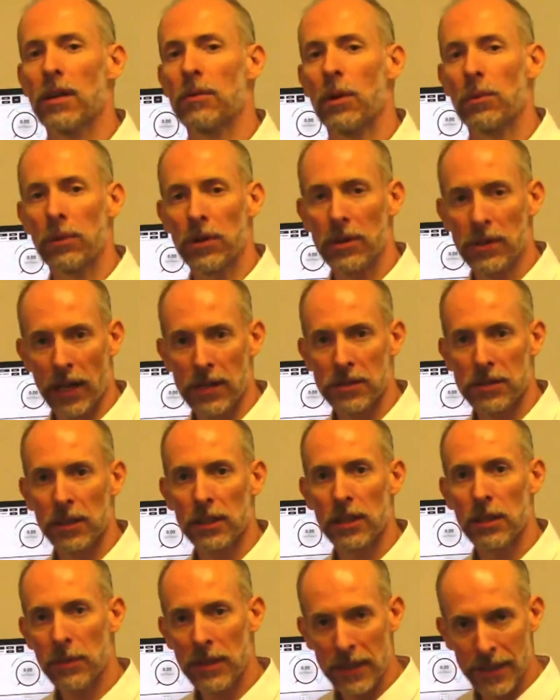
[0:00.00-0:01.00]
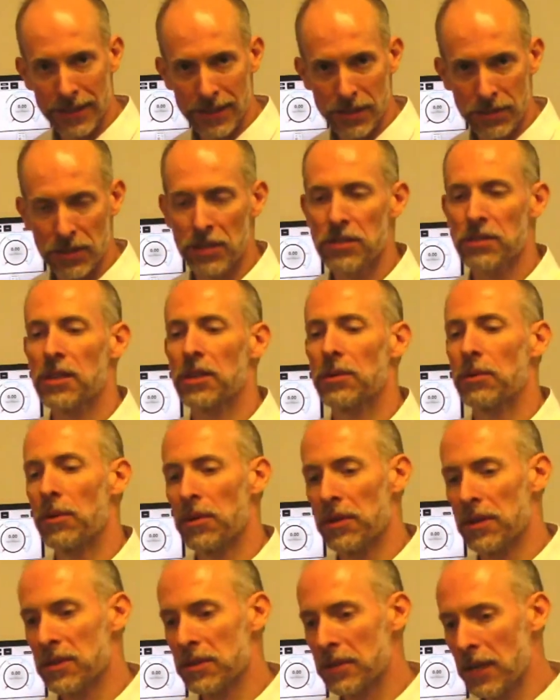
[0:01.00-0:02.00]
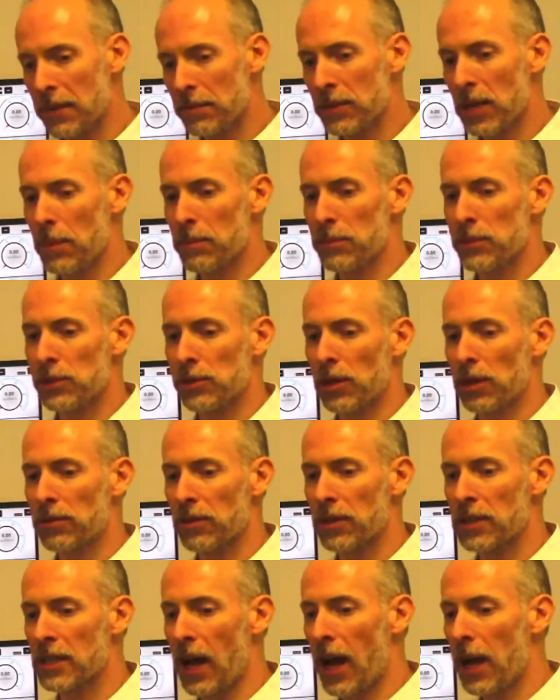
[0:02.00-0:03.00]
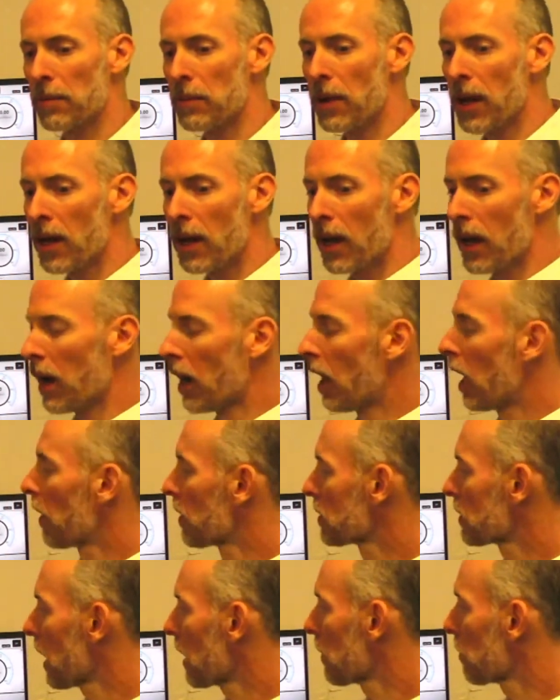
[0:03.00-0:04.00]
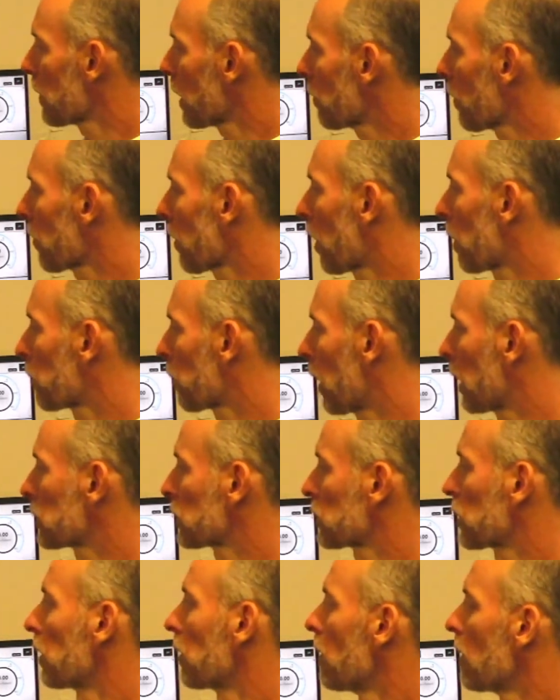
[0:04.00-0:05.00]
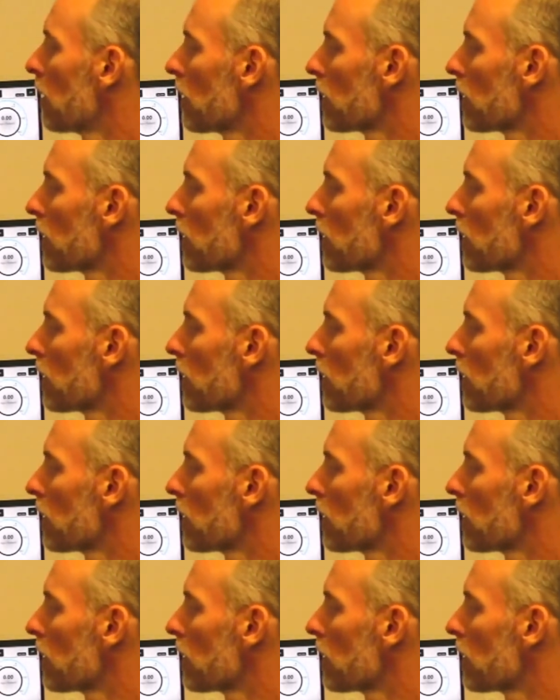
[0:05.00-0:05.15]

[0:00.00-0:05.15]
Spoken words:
when we're testing to be consistent with the same temperature every time, the same thing with our pressure.